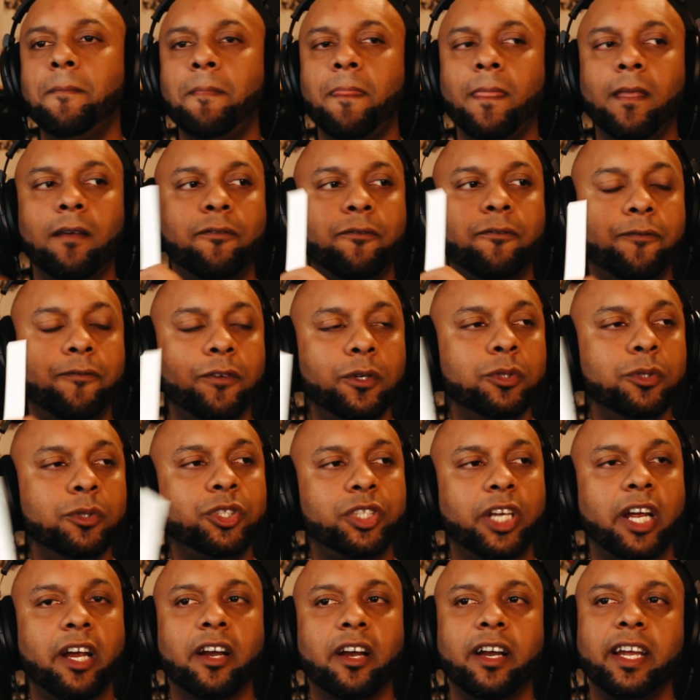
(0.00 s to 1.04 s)

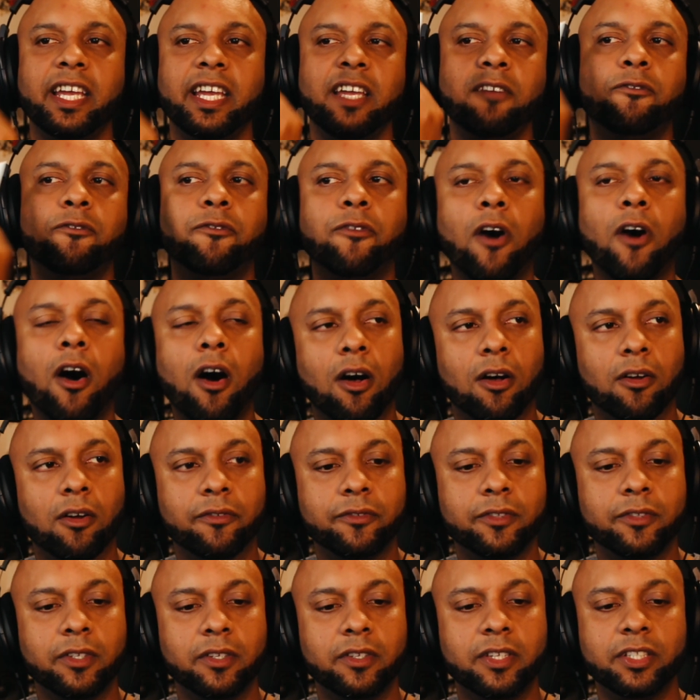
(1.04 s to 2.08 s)
Fougère evolved.